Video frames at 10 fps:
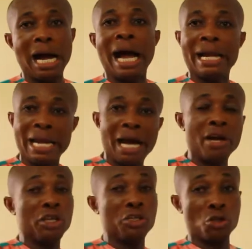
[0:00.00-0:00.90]
and
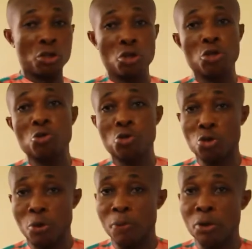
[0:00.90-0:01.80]
now it's your turn to
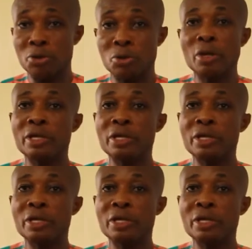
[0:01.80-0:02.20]
support.